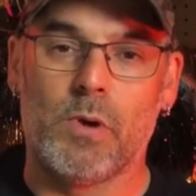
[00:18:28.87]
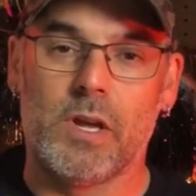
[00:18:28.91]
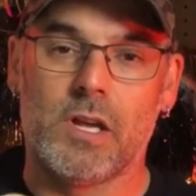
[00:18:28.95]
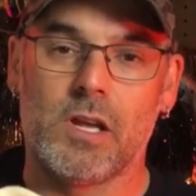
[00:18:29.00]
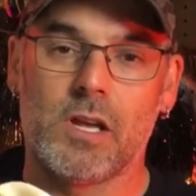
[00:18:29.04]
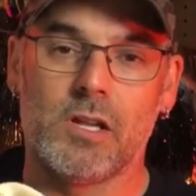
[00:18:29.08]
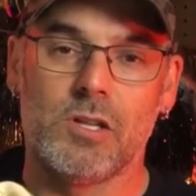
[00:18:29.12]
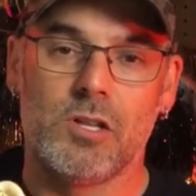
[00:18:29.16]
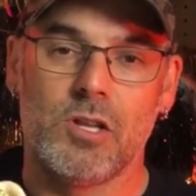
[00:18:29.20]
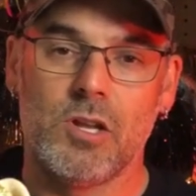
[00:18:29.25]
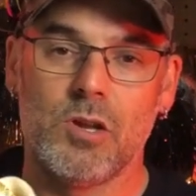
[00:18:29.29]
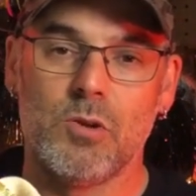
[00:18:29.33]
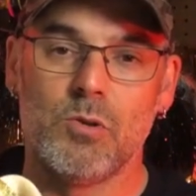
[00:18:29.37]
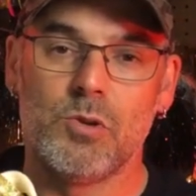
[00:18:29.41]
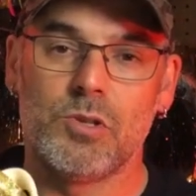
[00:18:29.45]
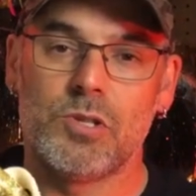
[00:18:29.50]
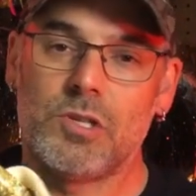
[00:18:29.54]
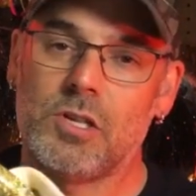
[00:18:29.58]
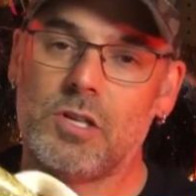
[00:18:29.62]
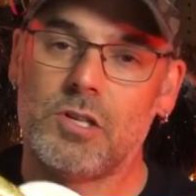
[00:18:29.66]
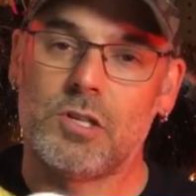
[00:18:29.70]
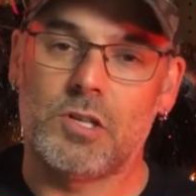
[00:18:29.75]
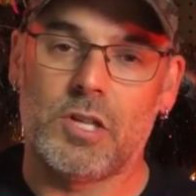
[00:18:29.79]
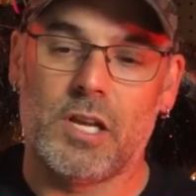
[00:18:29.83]
We can
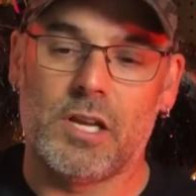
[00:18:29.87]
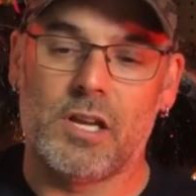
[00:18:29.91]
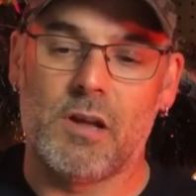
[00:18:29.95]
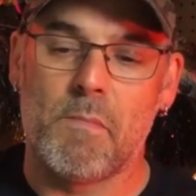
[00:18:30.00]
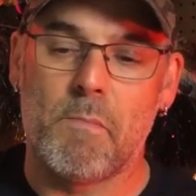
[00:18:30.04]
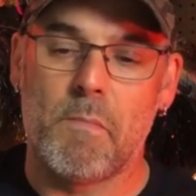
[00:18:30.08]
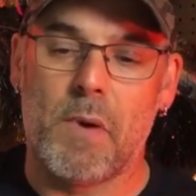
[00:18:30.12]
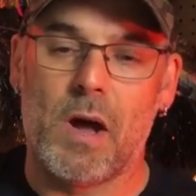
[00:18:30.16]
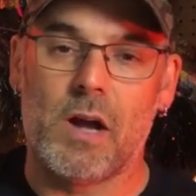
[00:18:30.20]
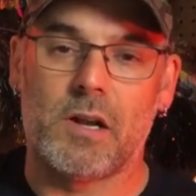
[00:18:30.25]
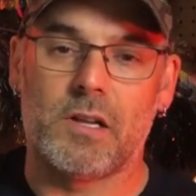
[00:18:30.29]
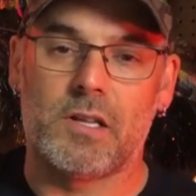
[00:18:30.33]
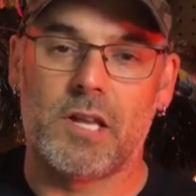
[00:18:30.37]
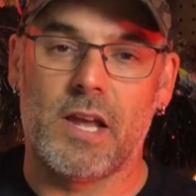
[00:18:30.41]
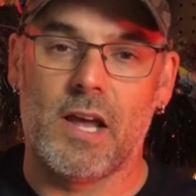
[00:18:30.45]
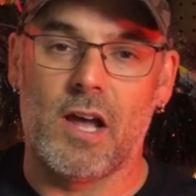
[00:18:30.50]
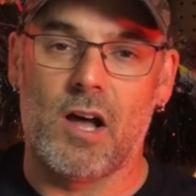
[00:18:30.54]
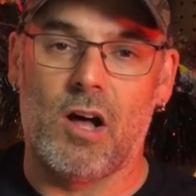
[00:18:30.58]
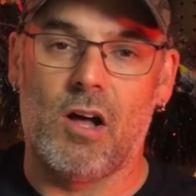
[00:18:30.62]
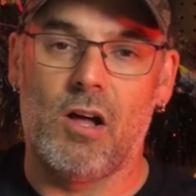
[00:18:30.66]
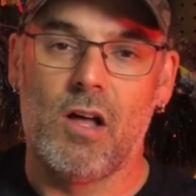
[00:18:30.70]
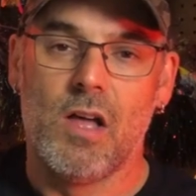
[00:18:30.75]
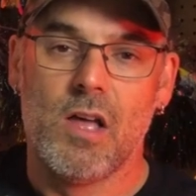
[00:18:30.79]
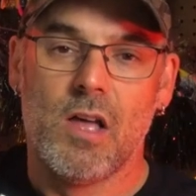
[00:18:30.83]
use this like a
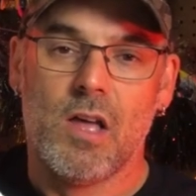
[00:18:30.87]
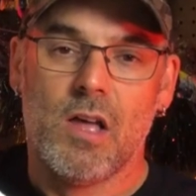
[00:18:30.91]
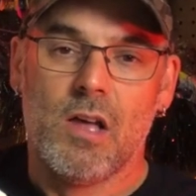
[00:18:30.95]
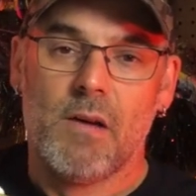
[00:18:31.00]
bucktail,